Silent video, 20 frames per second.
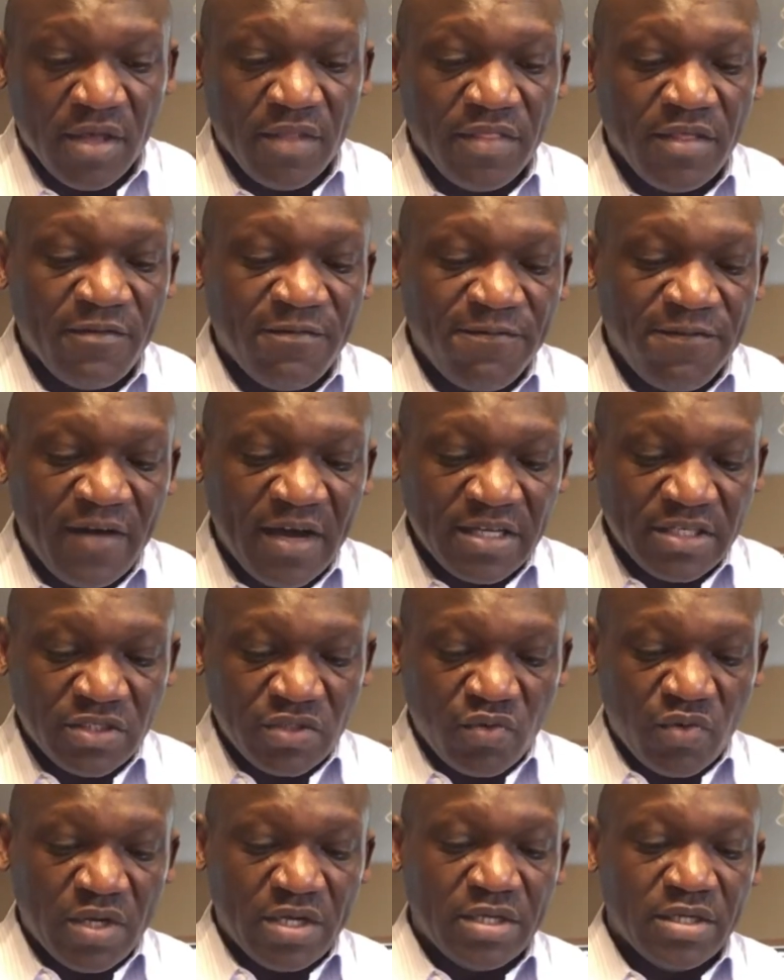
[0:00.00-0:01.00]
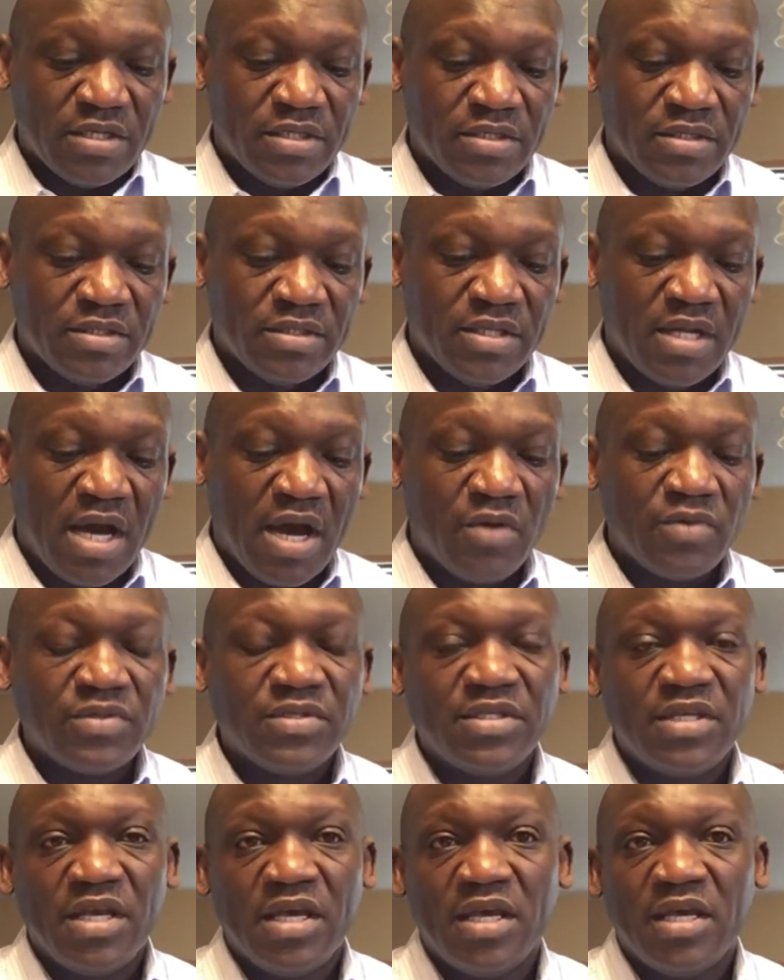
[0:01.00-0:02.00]
The first one, I
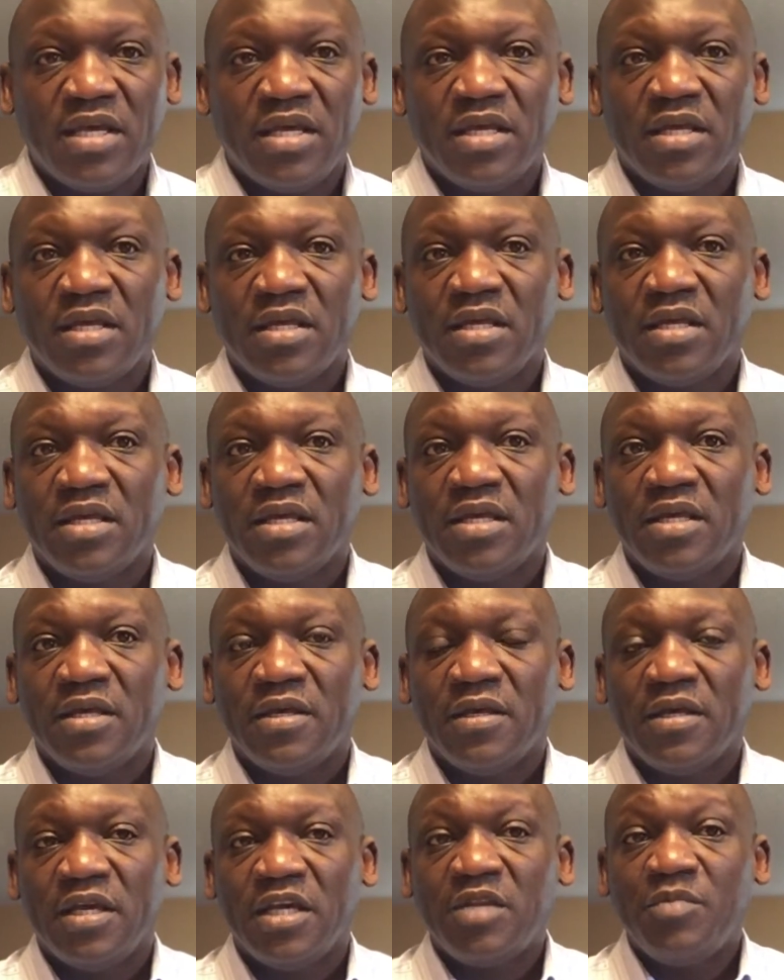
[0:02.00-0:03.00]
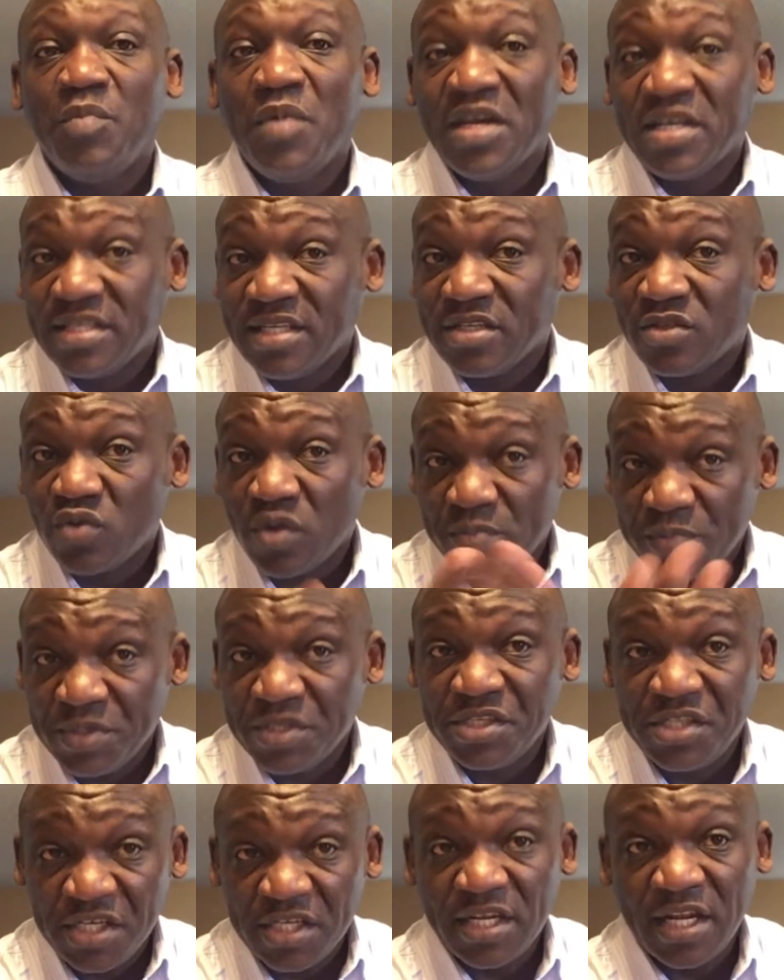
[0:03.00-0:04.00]
would say, it makes us to
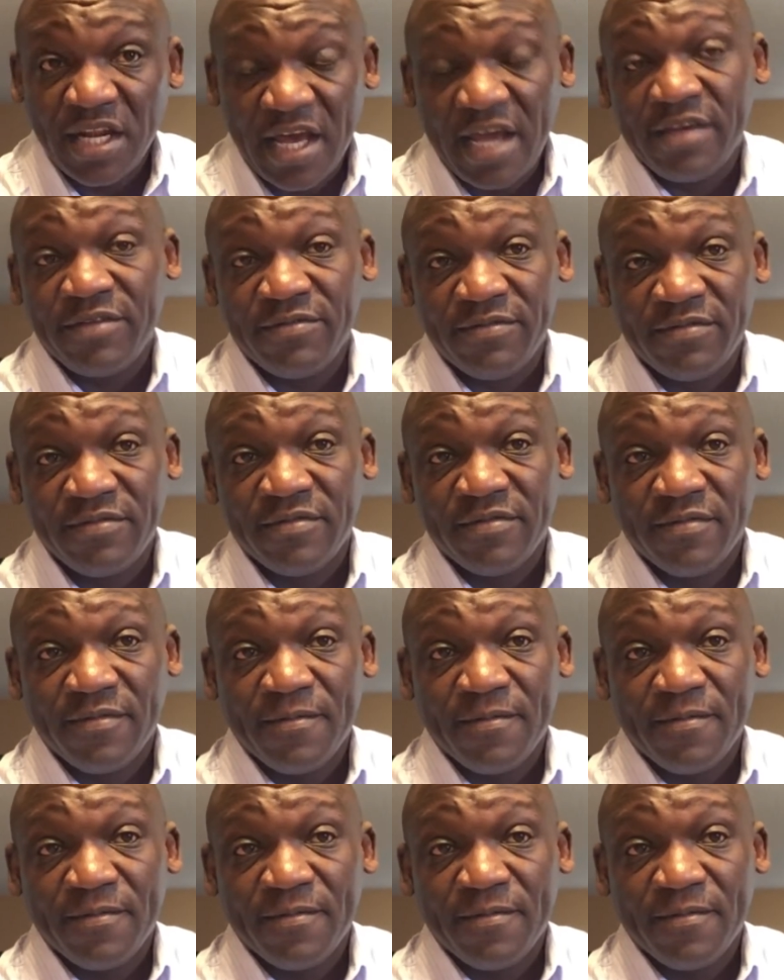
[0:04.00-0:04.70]
appreciate life.